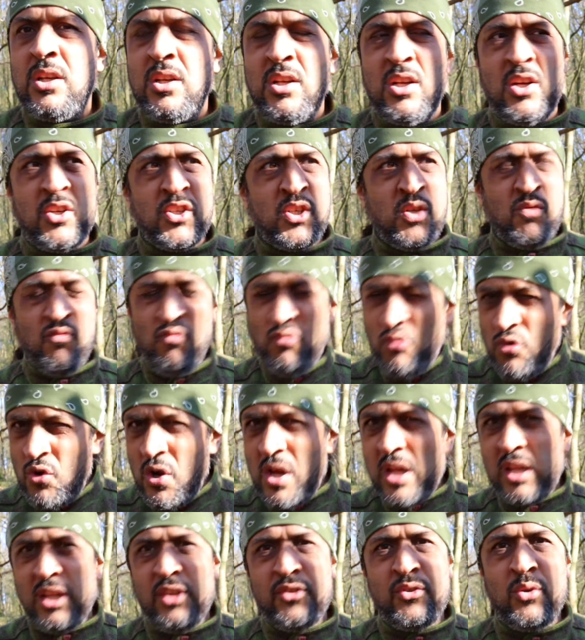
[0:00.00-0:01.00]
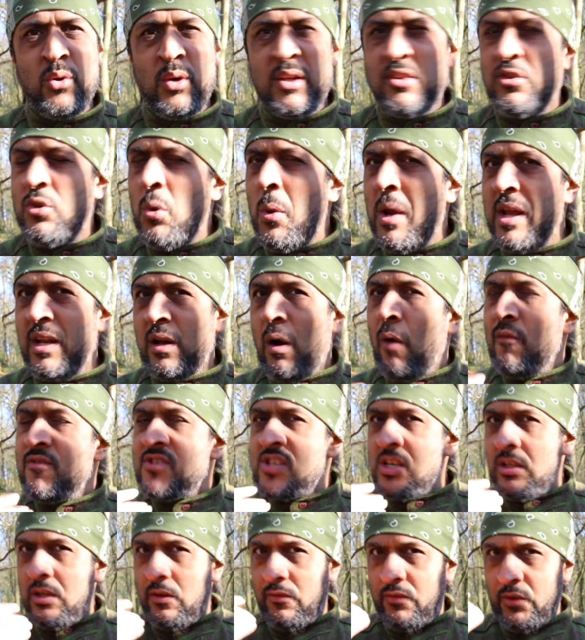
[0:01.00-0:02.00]
You know, you really do. And do it in,
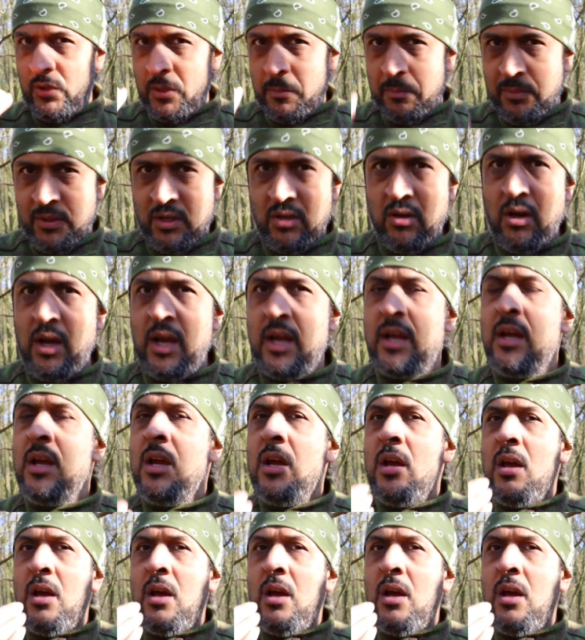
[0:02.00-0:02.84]
obviously in a very polite,